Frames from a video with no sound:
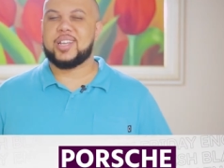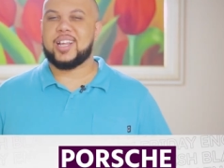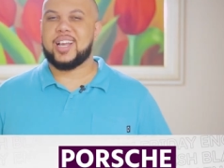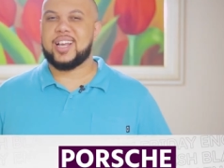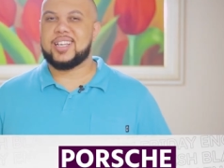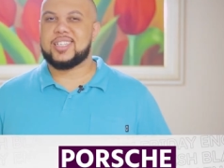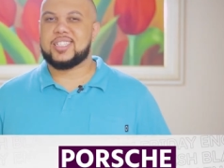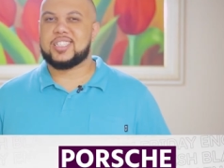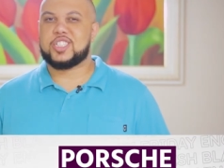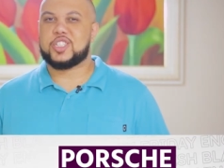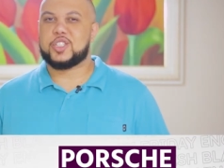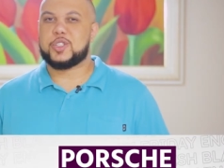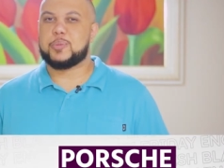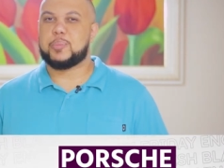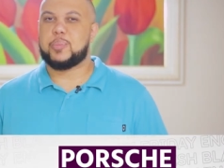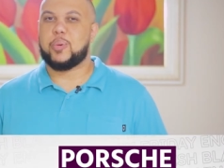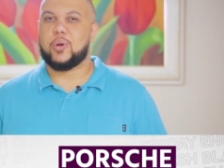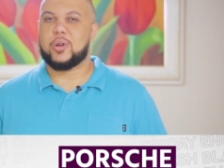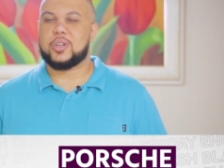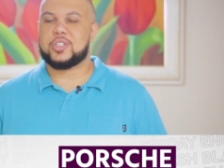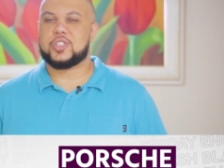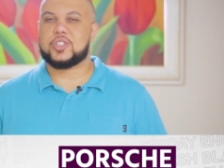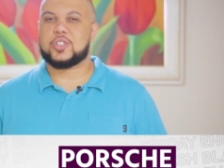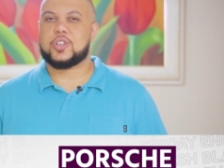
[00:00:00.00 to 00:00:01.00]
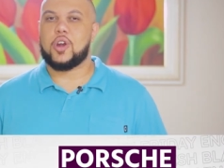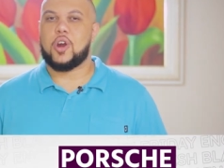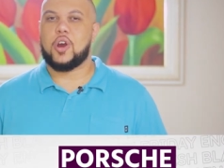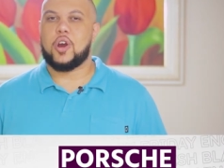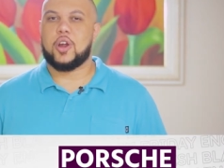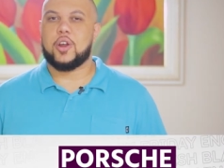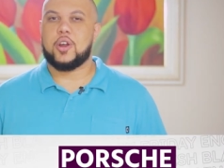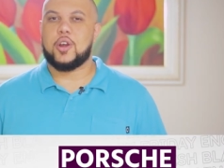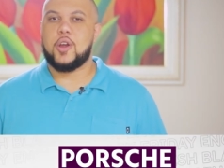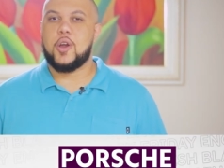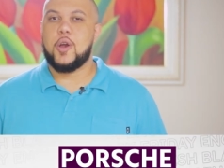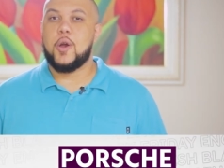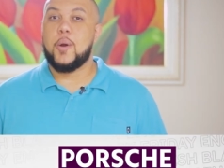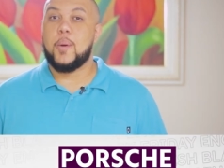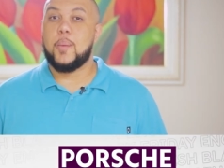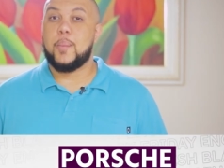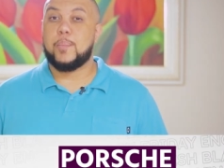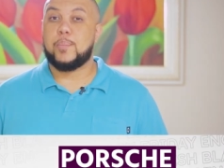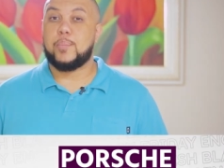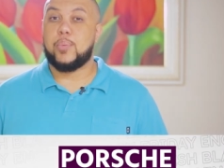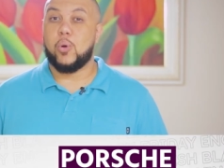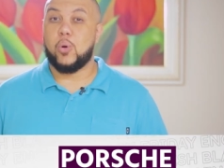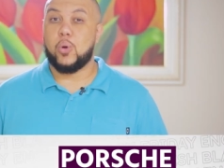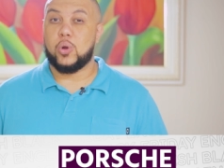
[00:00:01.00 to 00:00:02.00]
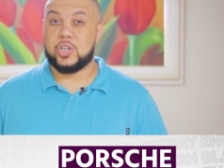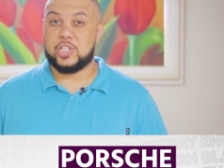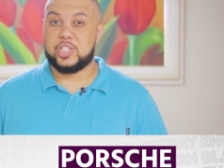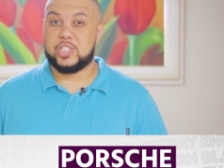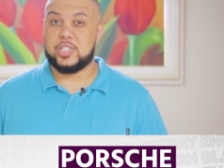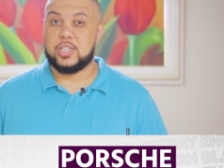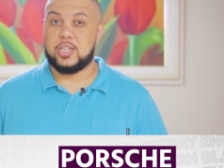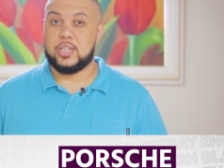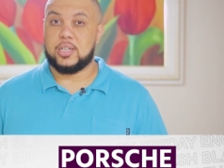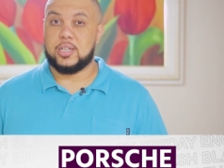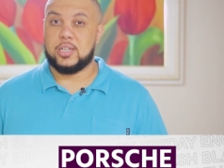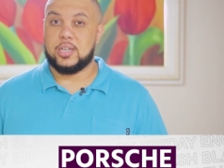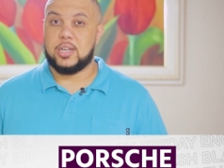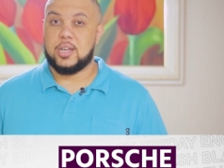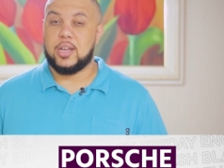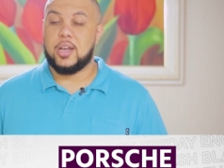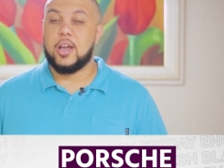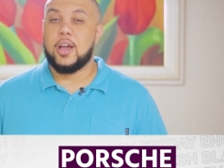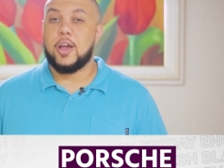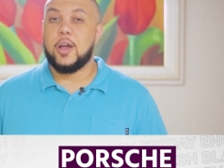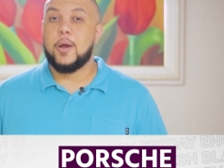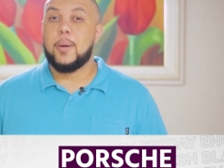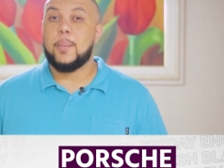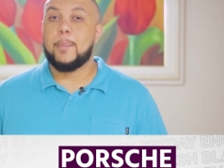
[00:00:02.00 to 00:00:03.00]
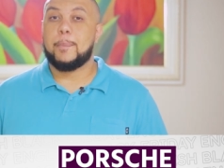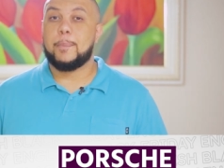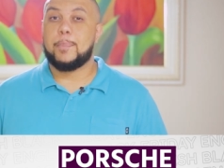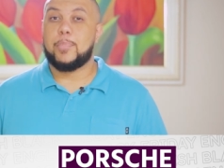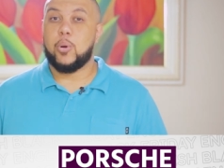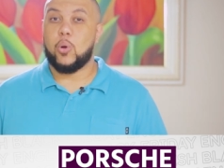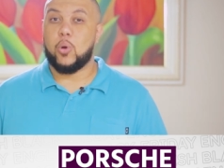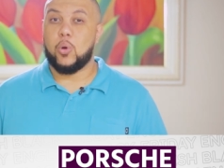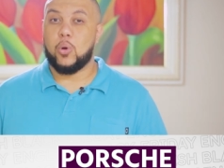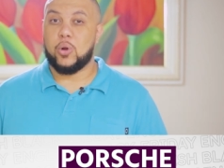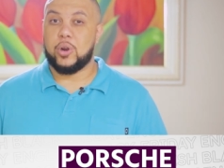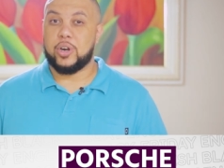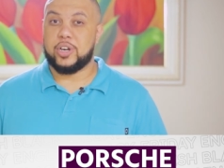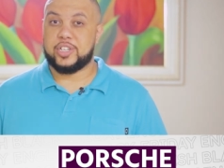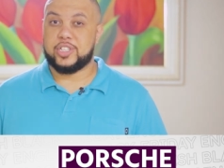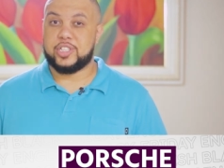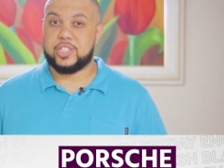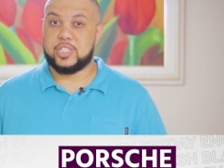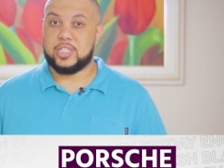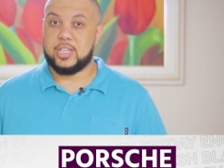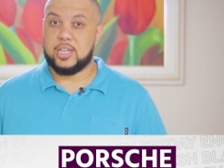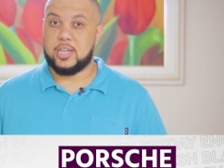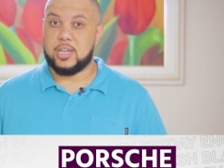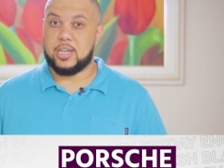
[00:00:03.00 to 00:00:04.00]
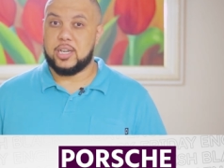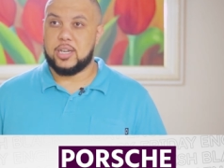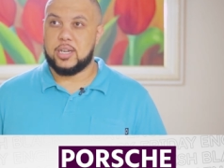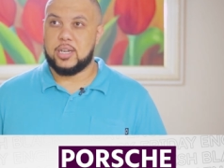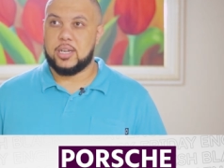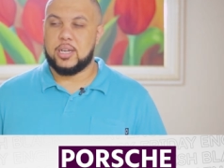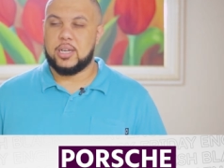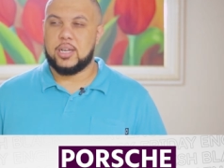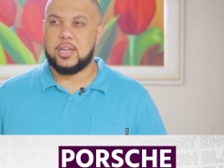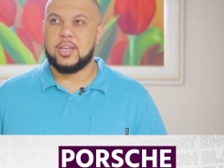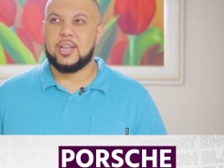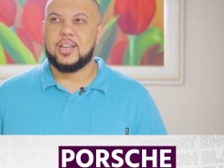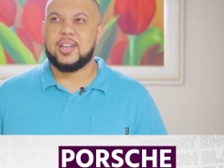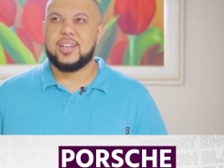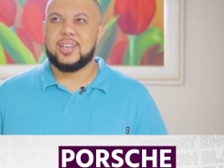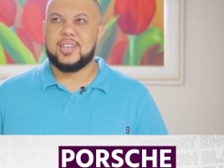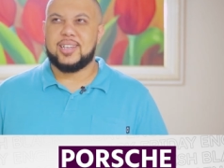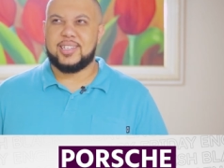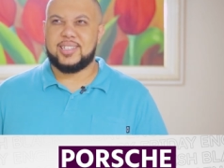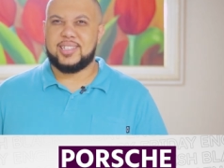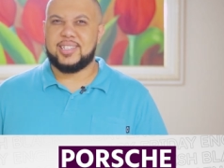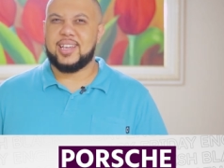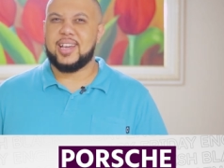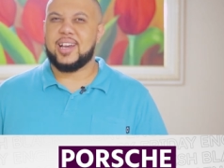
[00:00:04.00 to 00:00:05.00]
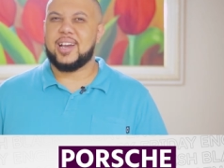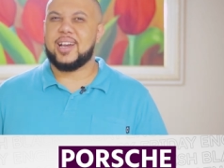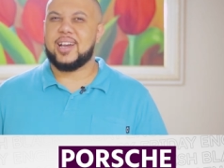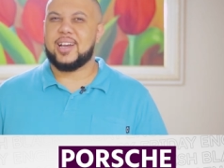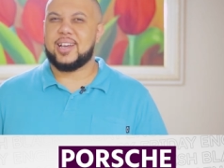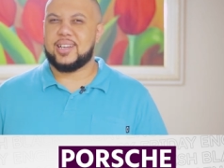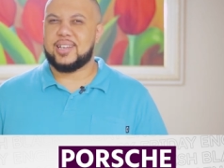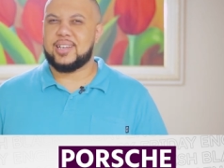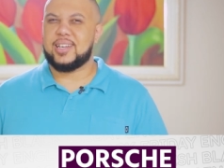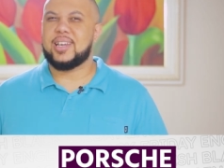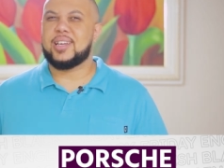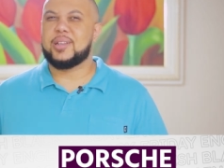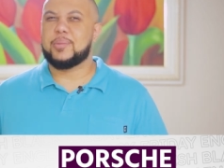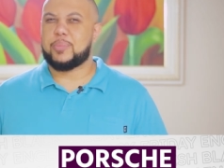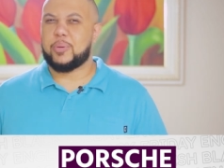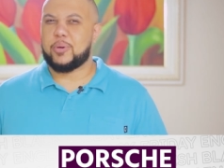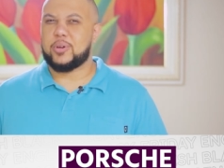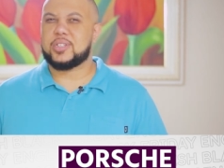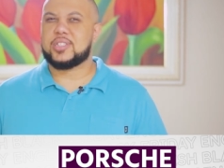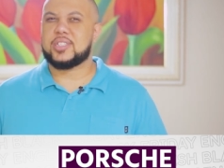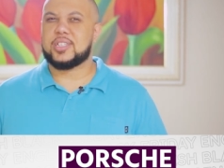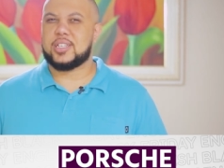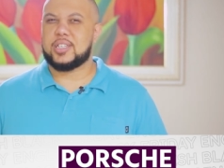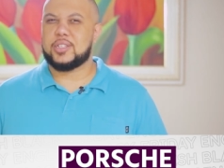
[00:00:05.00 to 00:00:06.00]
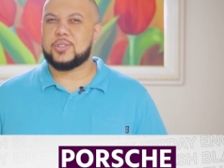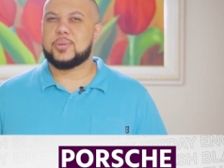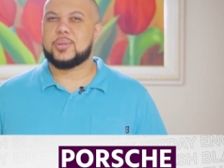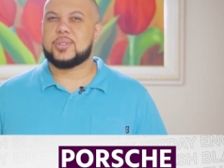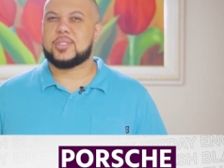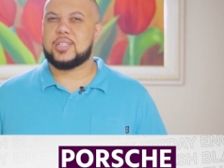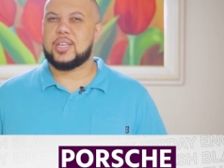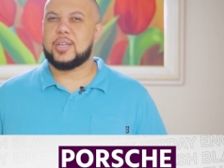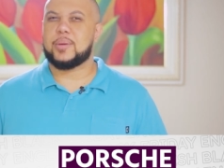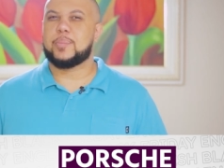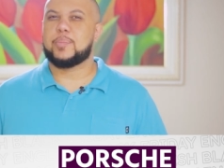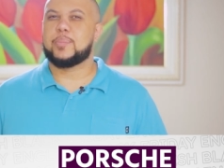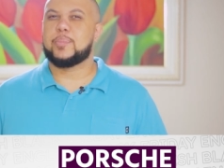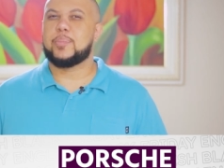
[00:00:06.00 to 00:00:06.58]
nice sports car, Porsche, Porsche. Yeah, in Portuguese we say